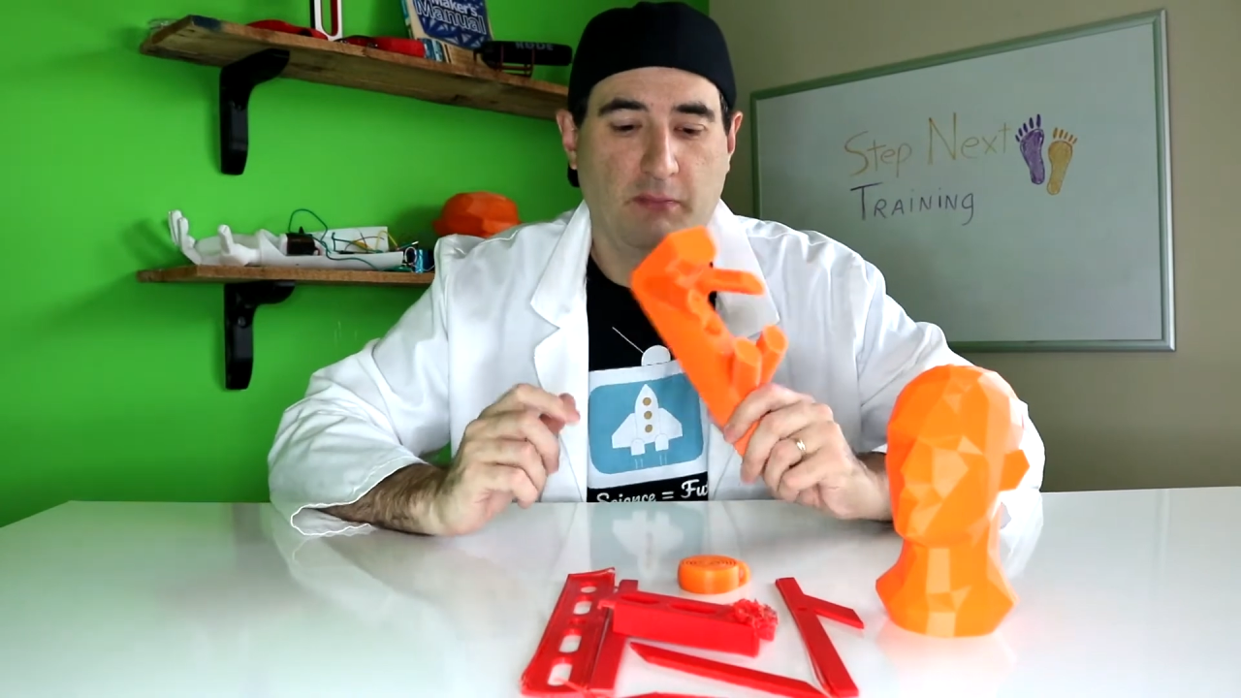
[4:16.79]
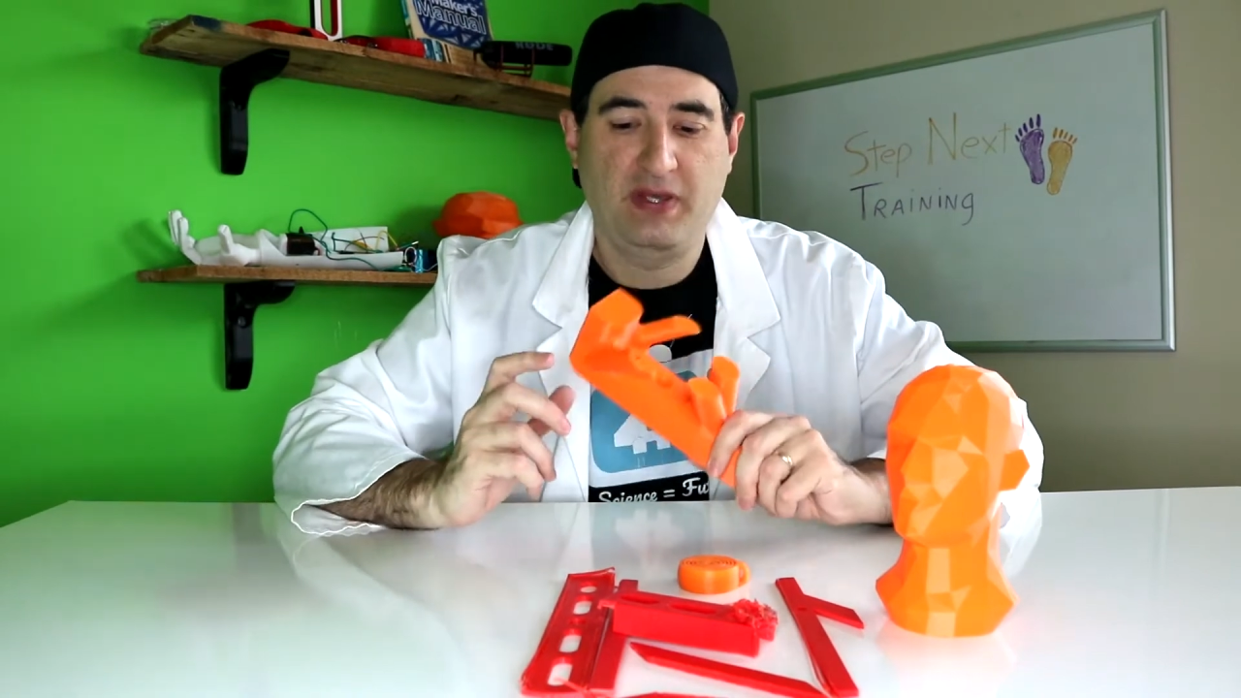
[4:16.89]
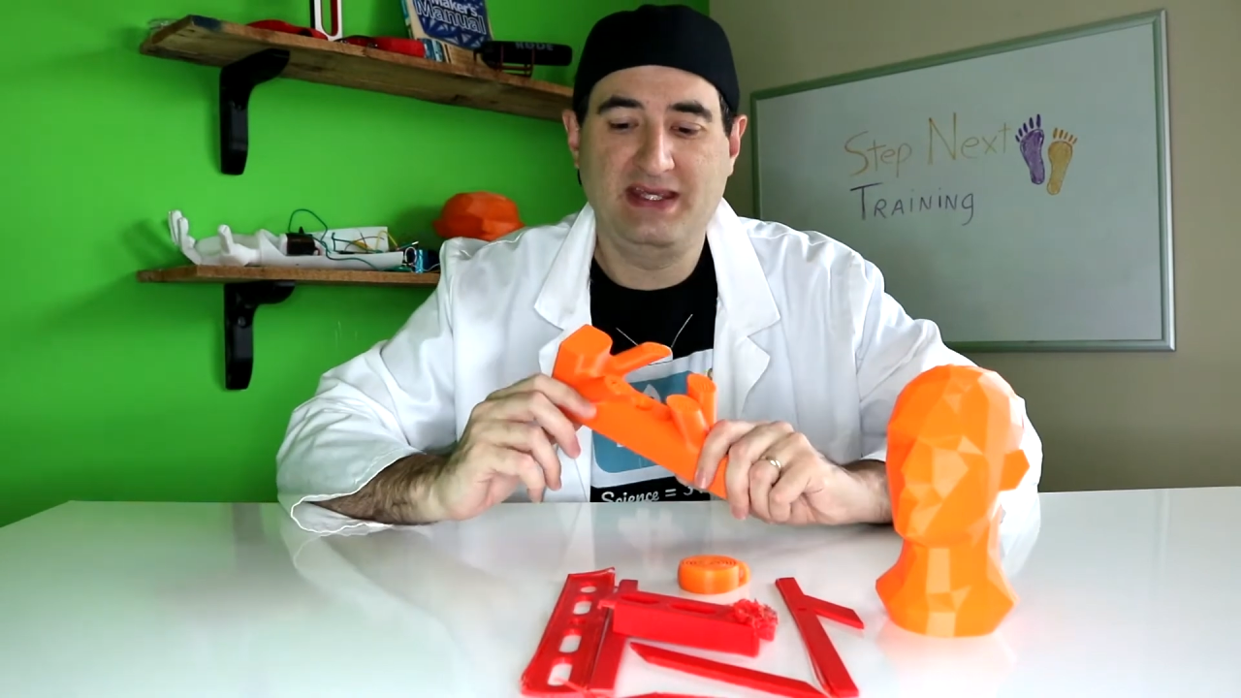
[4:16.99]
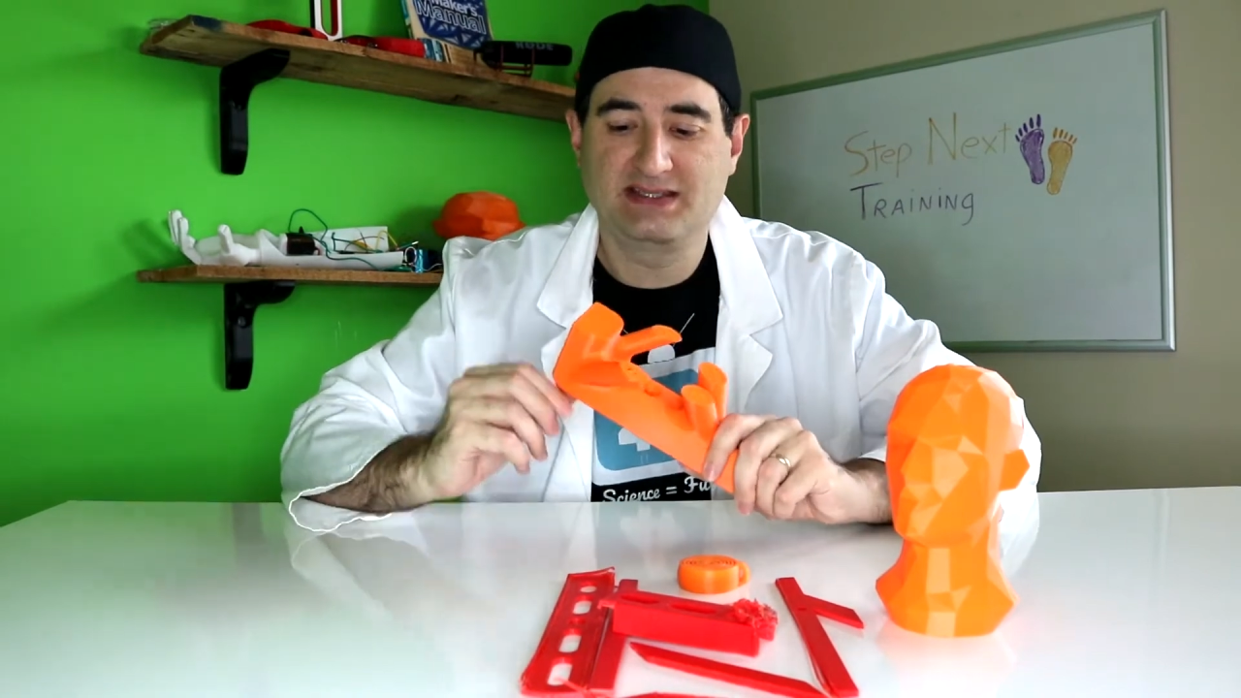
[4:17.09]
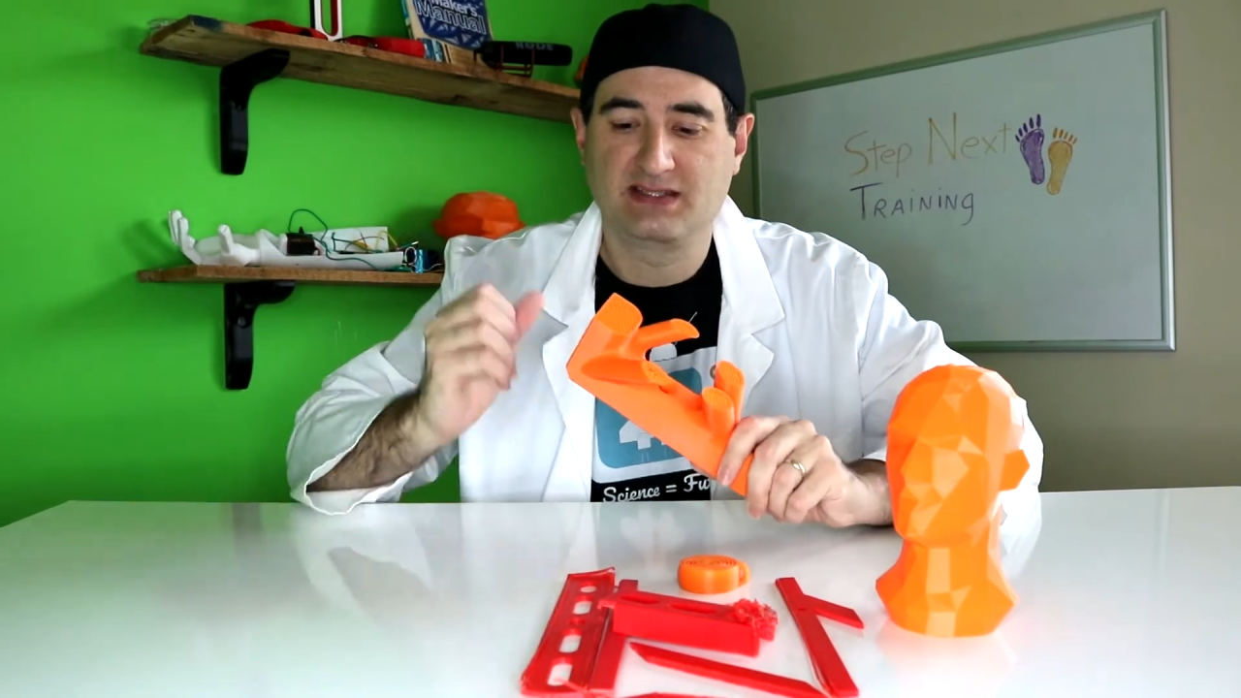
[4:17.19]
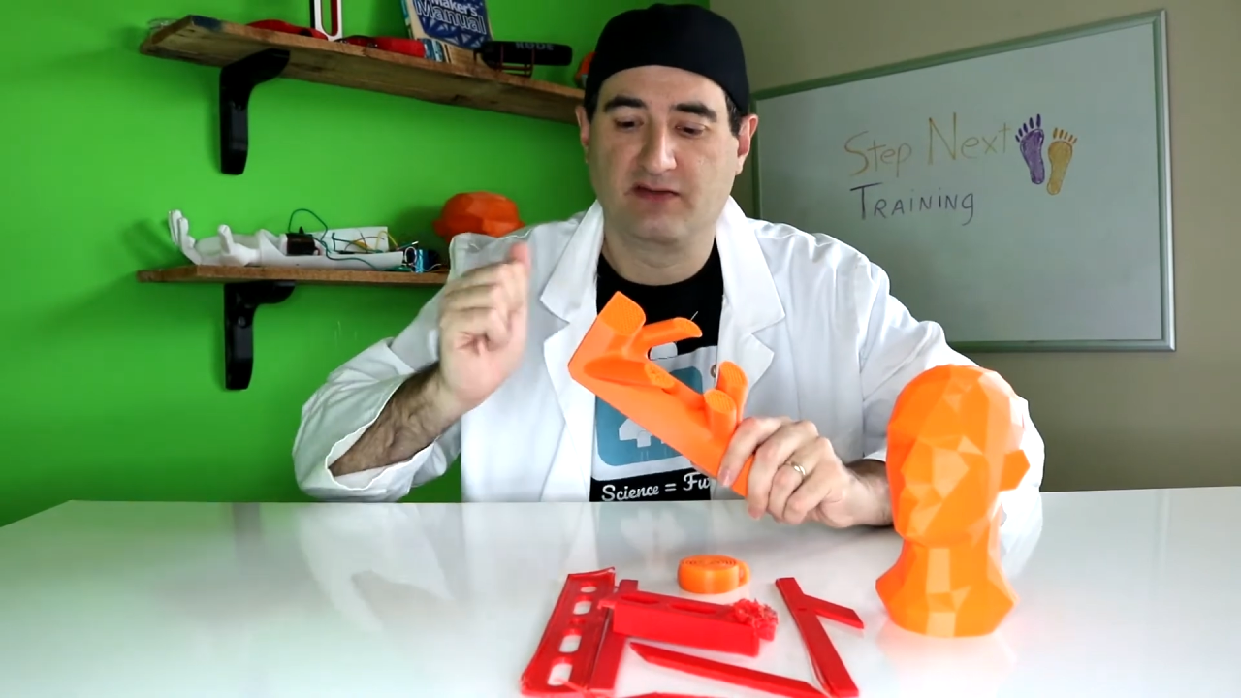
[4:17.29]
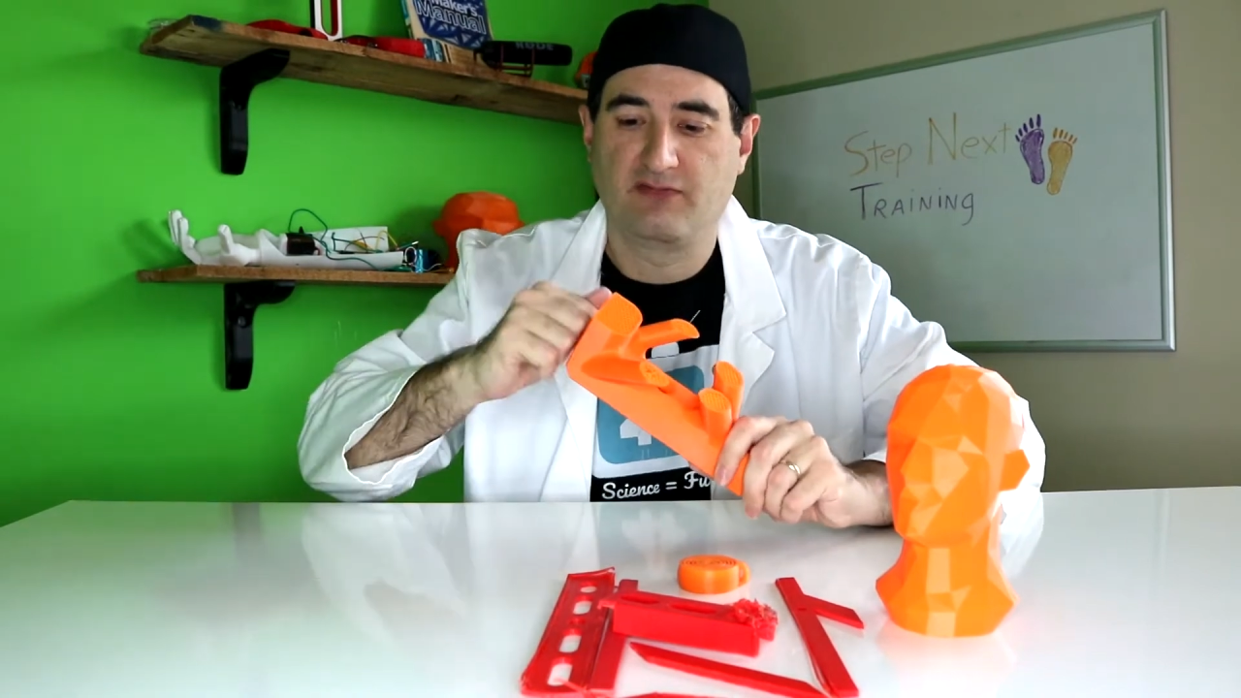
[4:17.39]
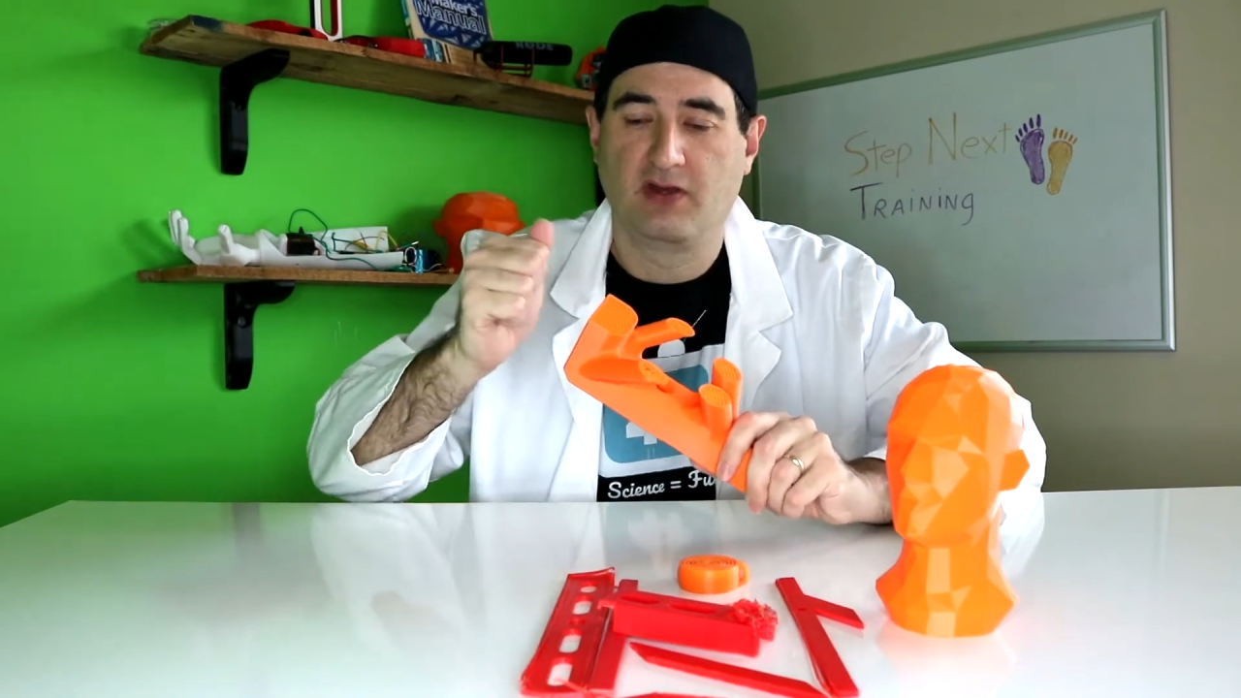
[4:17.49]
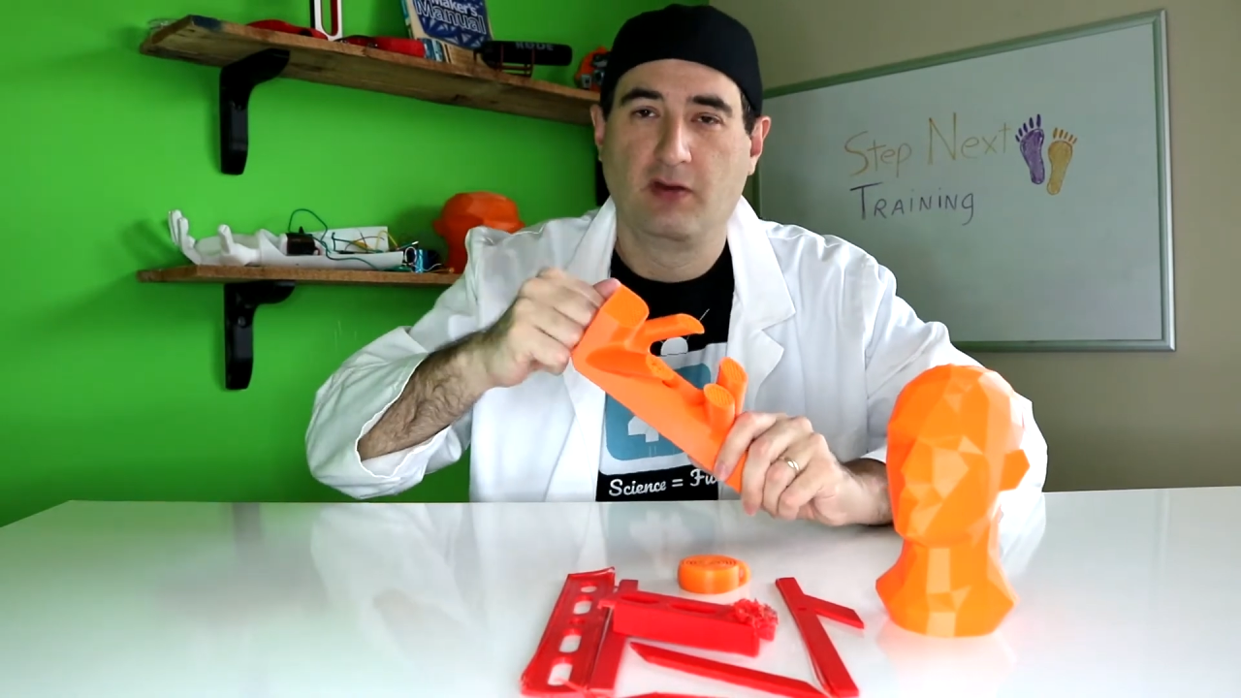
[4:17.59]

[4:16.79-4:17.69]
piece of